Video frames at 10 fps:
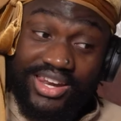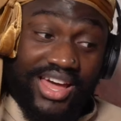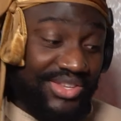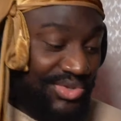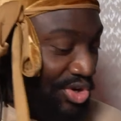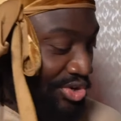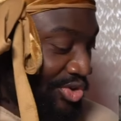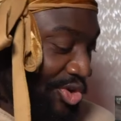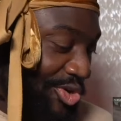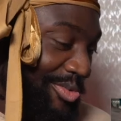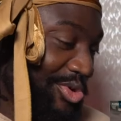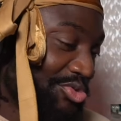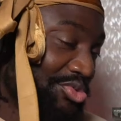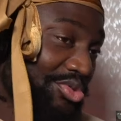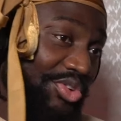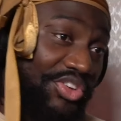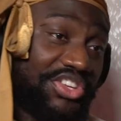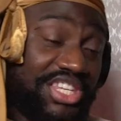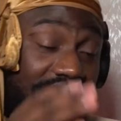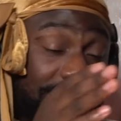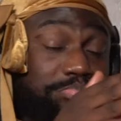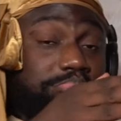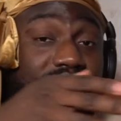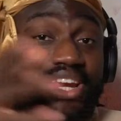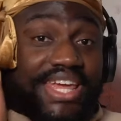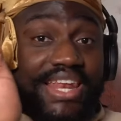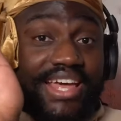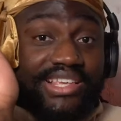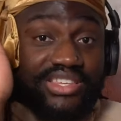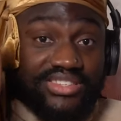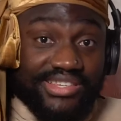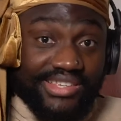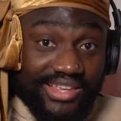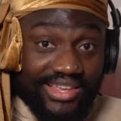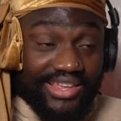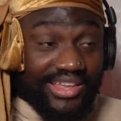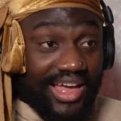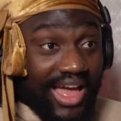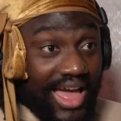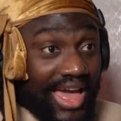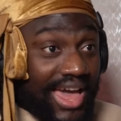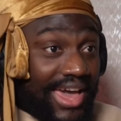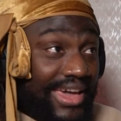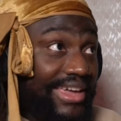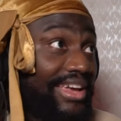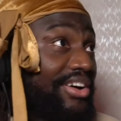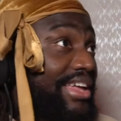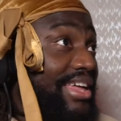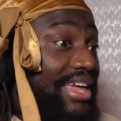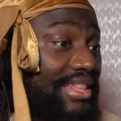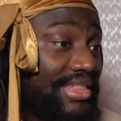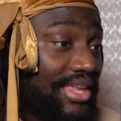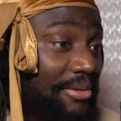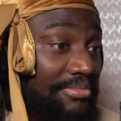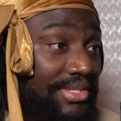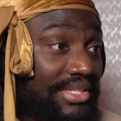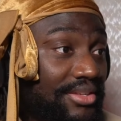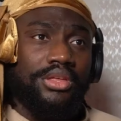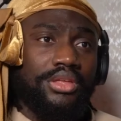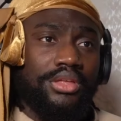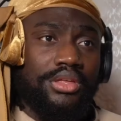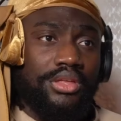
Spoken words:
That's not normal. She spread her legs and she's... Hey, okay, TEMS. I